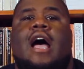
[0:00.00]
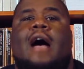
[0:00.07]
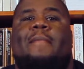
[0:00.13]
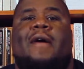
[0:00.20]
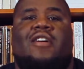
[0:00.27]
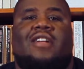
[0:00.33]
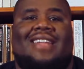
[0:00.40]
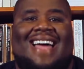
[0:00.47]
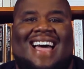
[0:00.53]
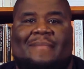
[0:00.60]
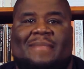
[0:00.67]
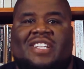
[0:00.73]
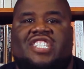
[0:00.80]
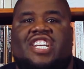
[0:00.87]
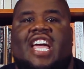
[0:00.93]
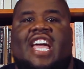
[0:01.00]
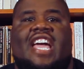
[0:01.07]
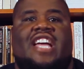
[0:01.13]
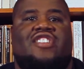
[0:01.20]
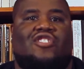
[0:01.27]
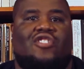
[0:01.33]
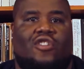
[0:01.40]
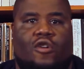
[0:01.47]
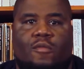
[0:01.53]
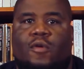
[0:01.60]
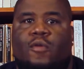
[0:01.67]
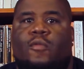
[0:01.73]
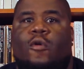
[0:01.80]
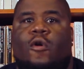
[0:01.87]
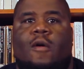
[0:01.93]
about climate change,
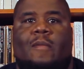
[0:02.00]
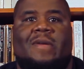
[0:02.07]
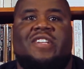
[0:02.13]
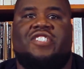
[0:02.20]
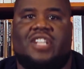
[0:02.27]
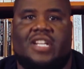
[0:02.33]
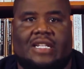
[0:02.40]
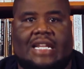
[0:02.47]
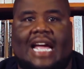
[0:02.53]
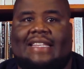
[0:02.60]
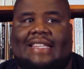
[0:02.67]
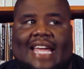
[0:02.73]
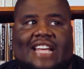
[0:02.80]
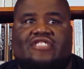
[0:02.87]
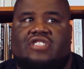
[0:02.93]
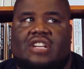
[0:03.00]
global warming, shit like that.